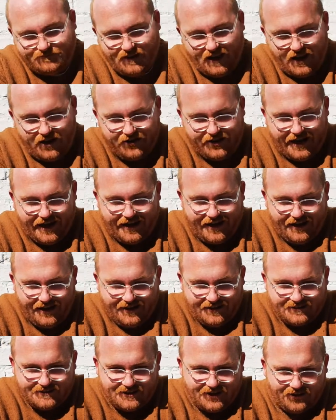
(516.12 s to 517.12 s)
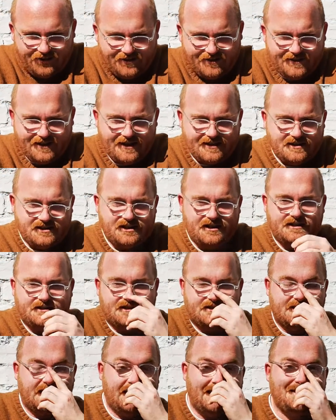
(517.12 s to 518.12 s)
Okay, so there's
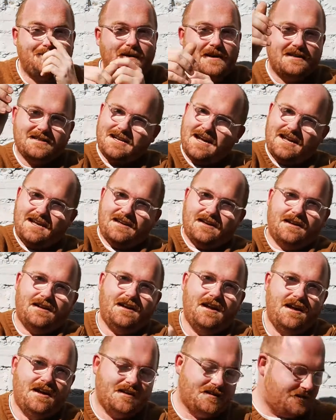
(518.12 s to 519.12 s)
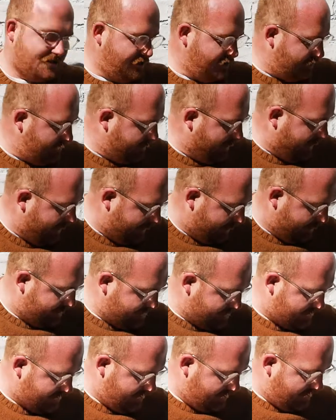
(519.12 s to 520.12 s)
Jesus. He's been taken to the
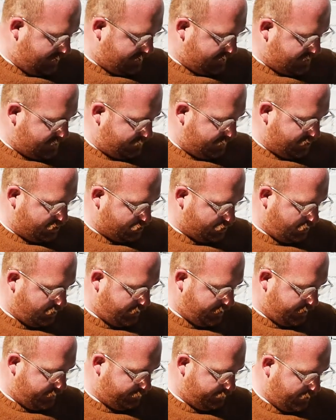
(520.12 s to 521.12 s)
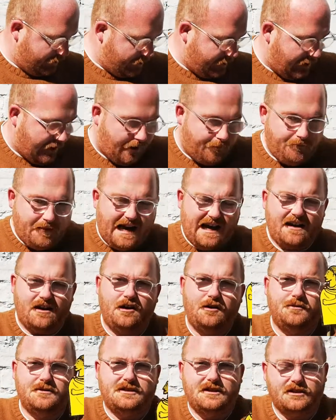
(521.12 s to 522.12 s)
palace to be tried by a man
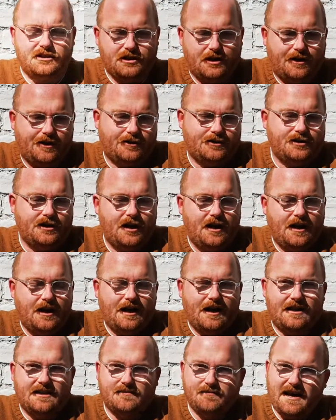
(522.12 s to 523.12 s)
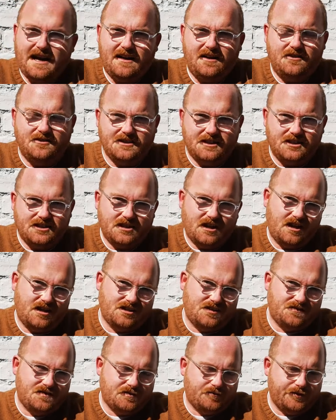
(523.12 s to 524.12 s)
who was in charge. And the man who's in
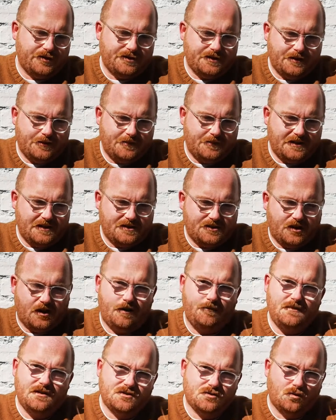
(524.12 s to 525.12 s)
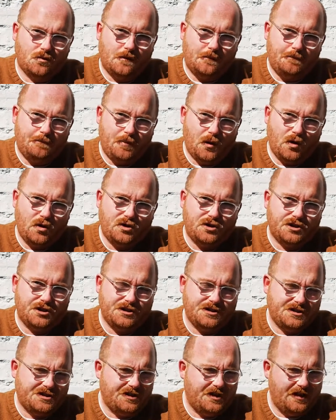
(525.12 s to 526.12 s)
charge of Jerusalem at the time is called
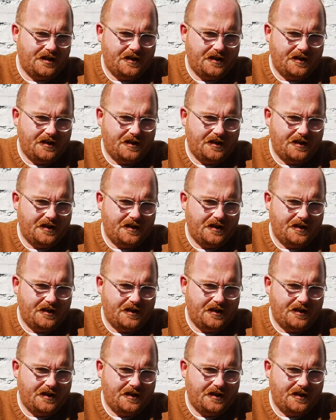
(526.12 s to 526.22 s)
Pontius